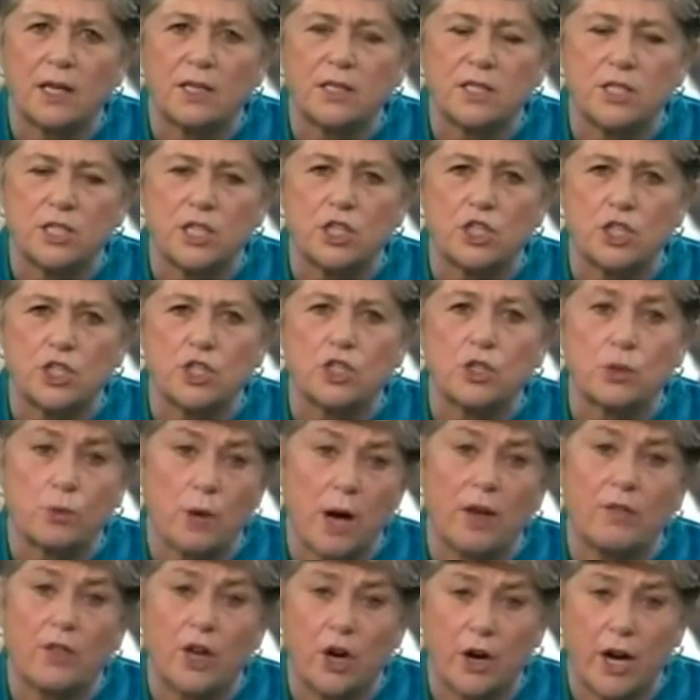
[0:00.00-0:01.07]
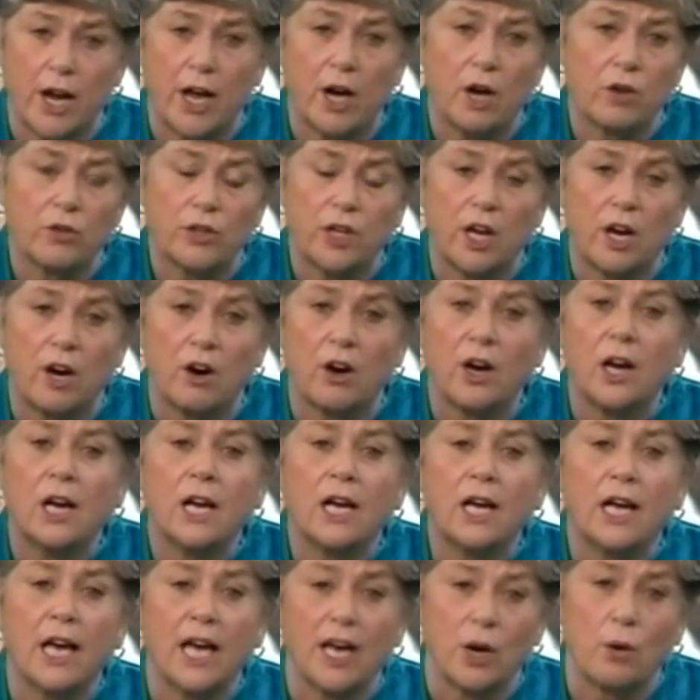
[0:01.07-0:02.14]
decisions around their health care
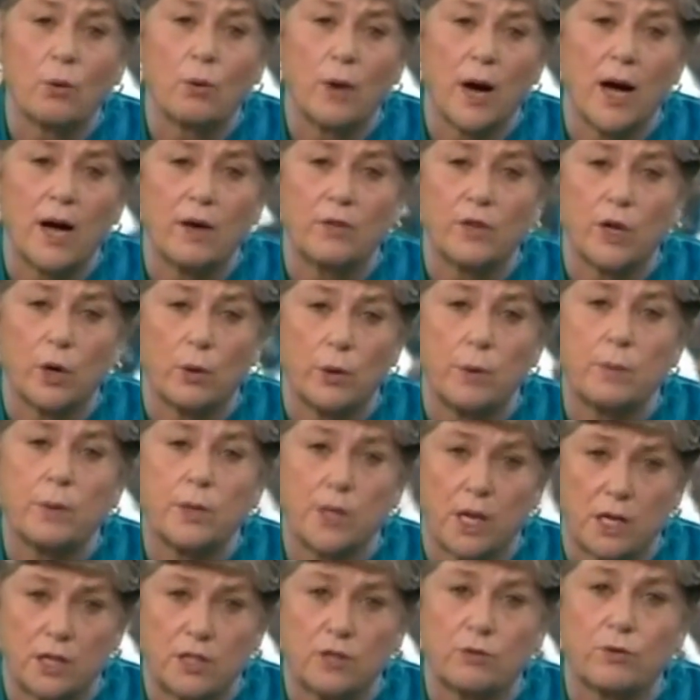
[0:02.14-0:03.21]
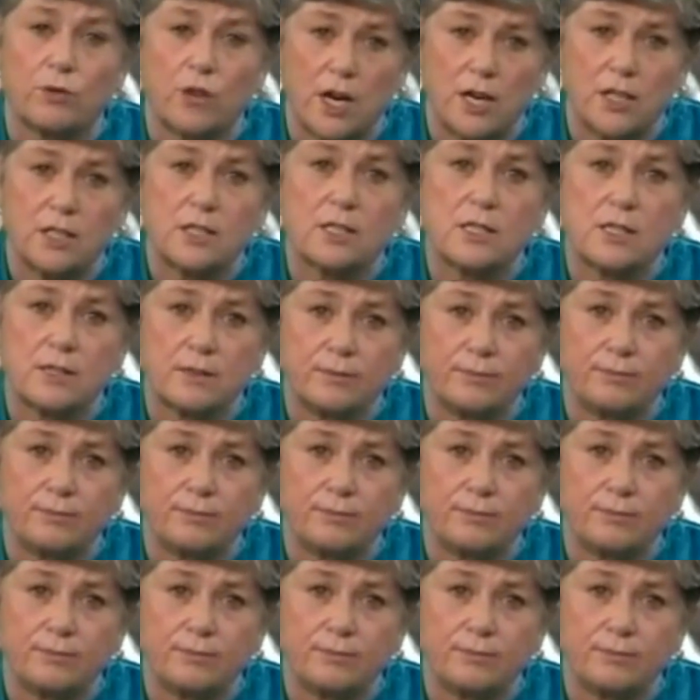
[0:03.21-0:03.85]
and around their reproductive rights.